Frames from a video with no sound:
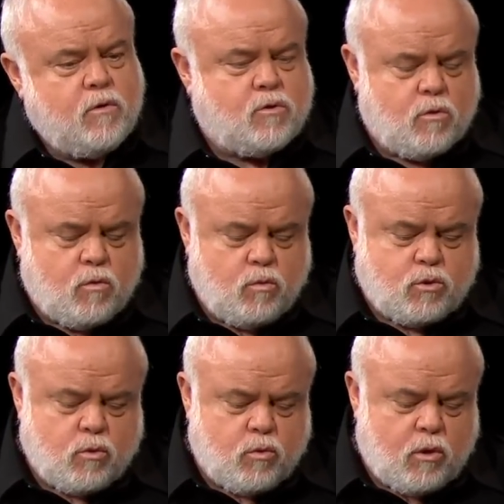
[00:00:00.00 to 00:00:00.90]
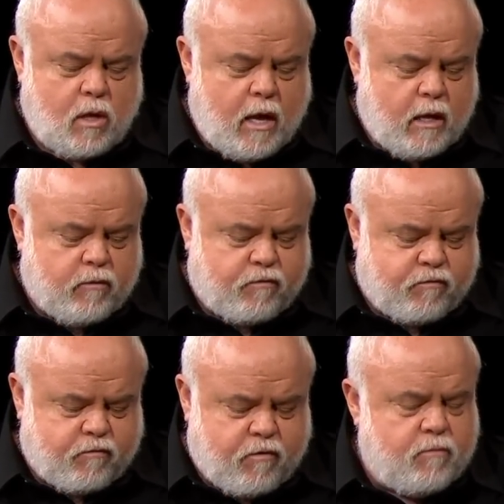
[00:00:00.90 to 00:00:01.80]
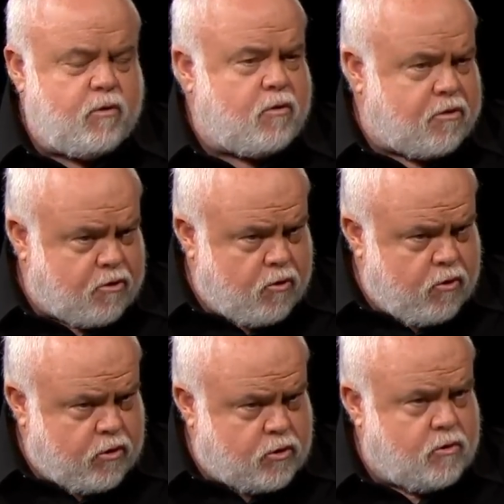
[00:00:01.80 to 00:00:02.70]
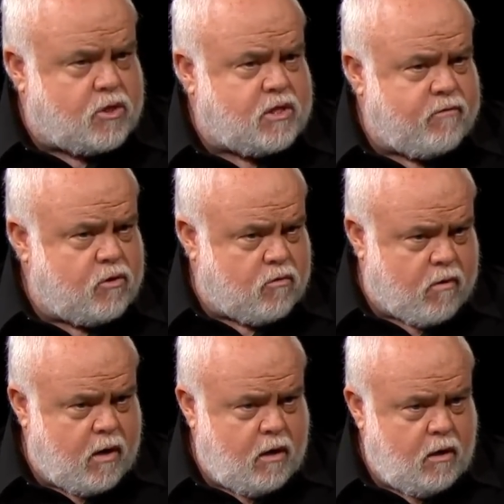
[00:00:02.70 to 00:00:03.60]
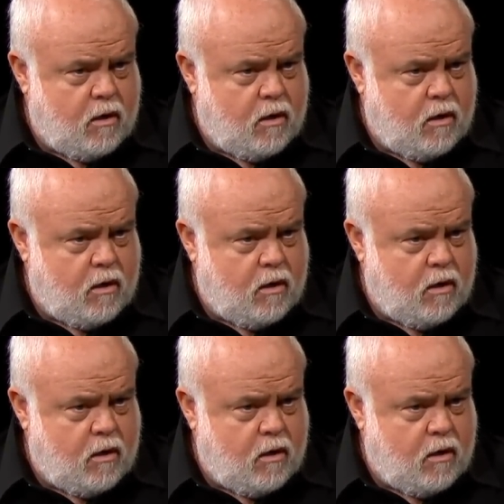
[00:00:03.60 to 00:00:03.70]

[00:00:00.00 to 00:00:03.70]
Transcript: so so the from the third to the seventh grade,